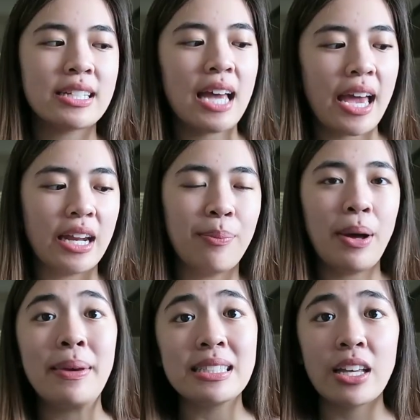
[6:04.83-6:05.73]
to tie it up by
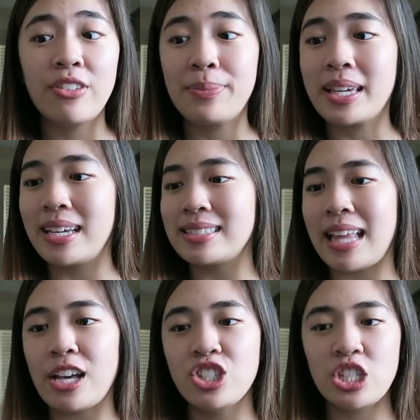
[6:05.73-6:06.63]
myself because
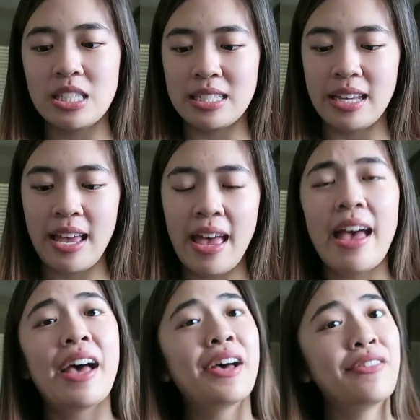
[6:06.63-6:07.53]
that's just
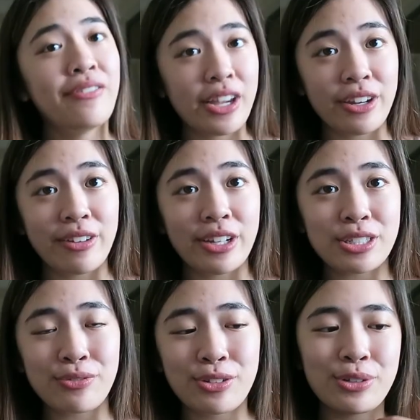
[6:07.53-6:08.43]
very
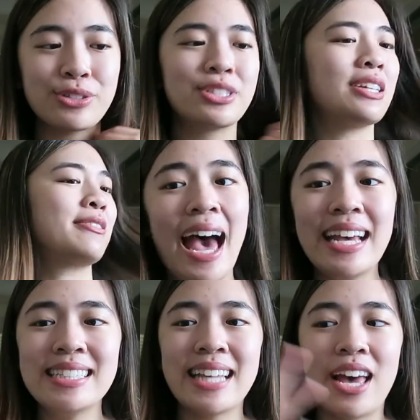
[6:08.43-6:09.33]
difficult.
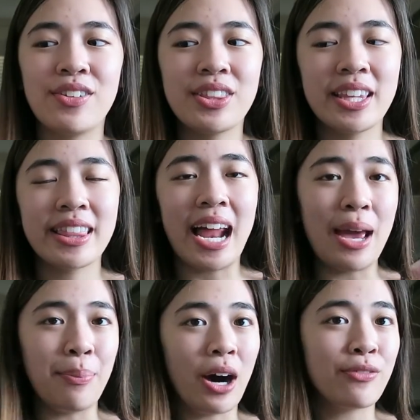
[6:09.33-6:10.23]
That is everything that
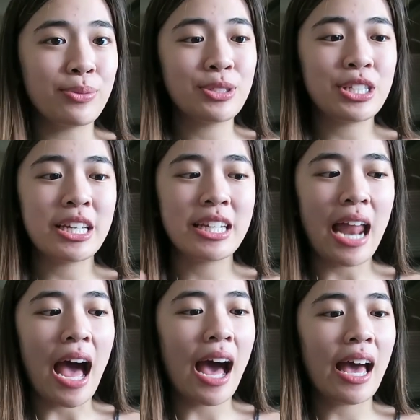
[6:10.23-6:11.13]
I bought from Shein.
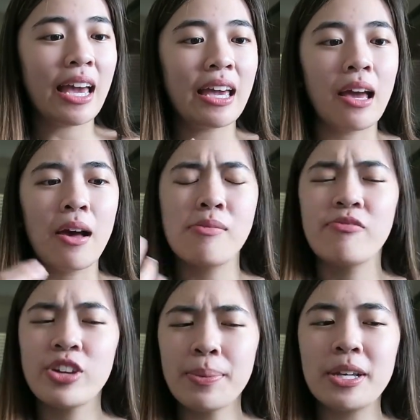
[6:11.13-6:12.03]
I,
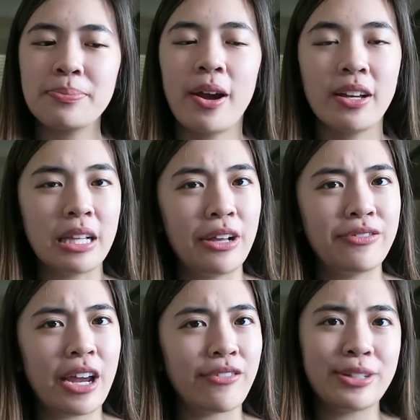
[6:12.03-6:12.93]
for the most part,
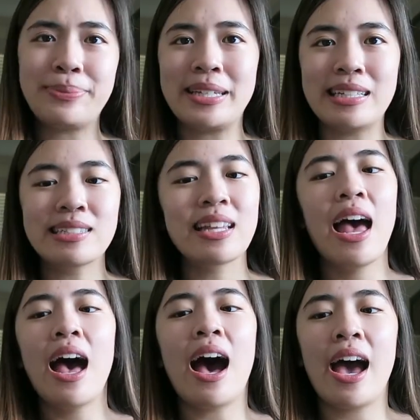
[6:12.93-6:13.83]
loved every piece.
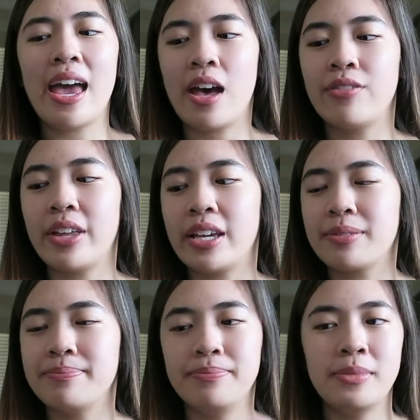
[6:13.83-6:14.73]
I have
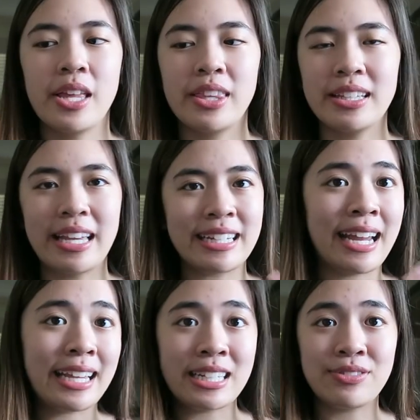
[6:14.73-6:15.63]
like nothing like
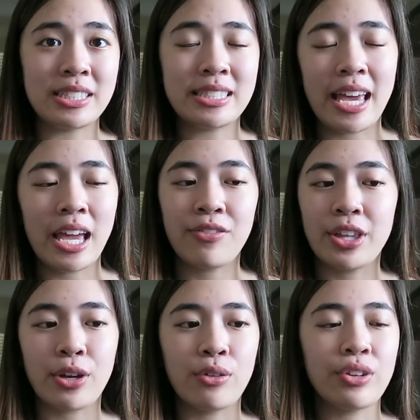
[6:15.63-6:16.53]
negative to say. I feel
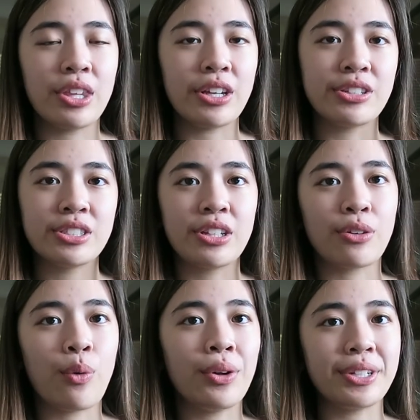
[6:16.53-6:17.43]
like over the years their
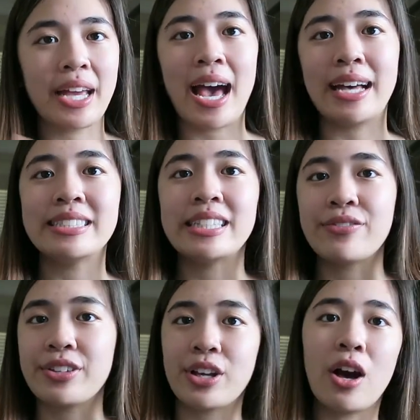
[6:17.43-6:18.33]
quality has
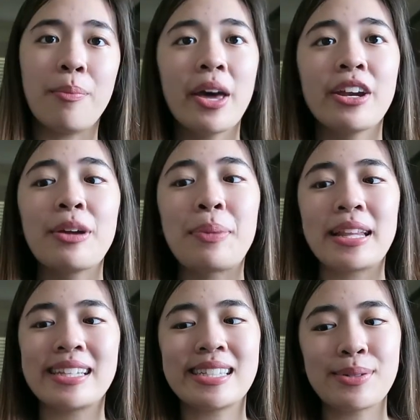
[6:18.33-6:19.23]
definitely got better, but
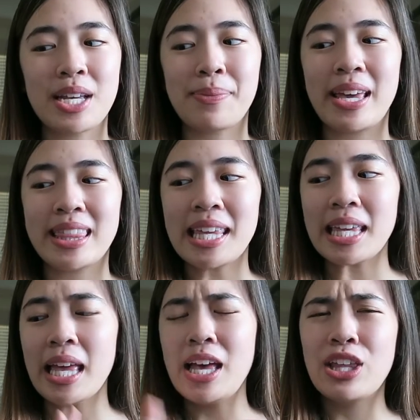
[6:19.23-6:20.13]
at the same time I
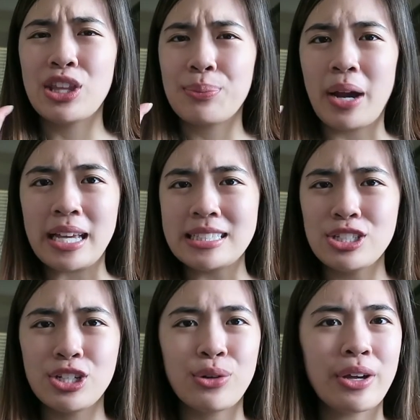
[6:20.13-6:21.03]
think their prices
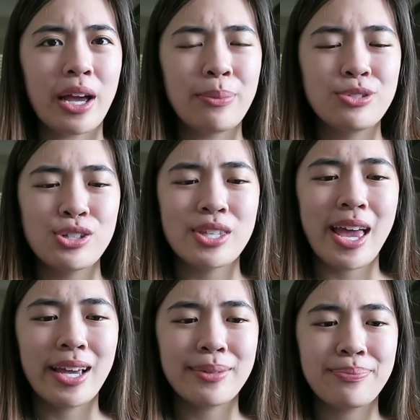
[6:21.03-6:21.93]
are going up just
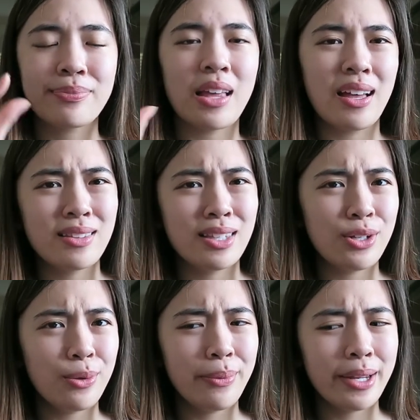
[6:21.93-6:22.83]
like a
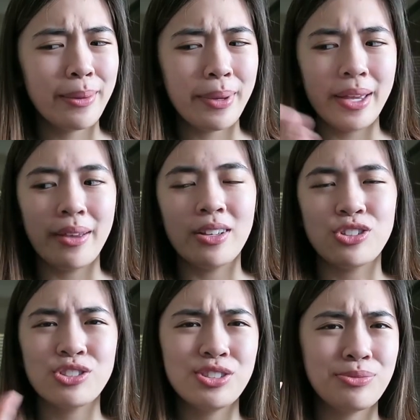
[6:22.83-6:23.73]
little bitty bit,
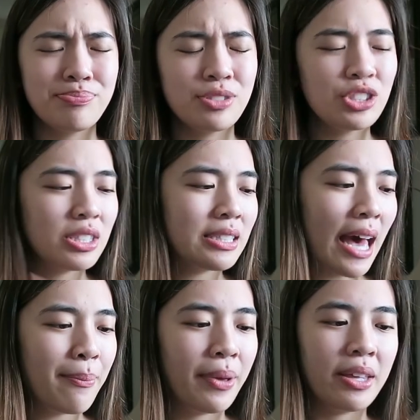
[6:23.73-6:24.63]
just a
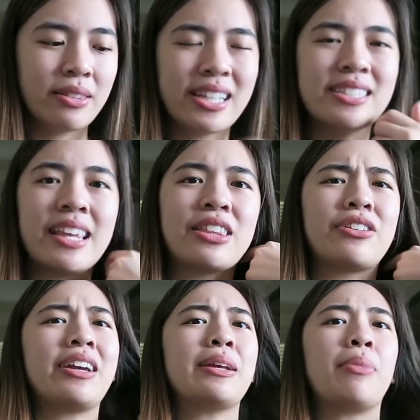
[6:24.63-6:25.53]
tad bit, since like they're
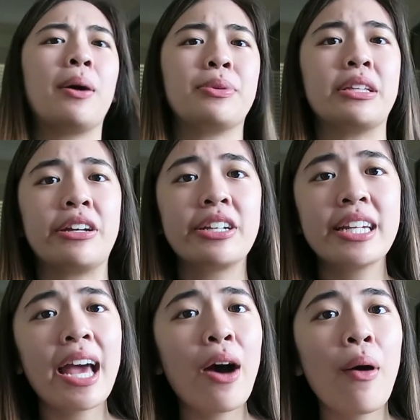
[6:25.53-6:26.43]
gaining popularity
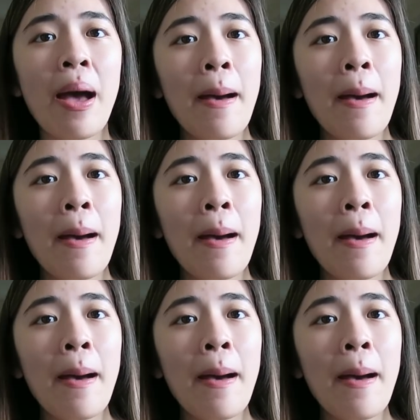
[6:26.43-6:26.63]
now.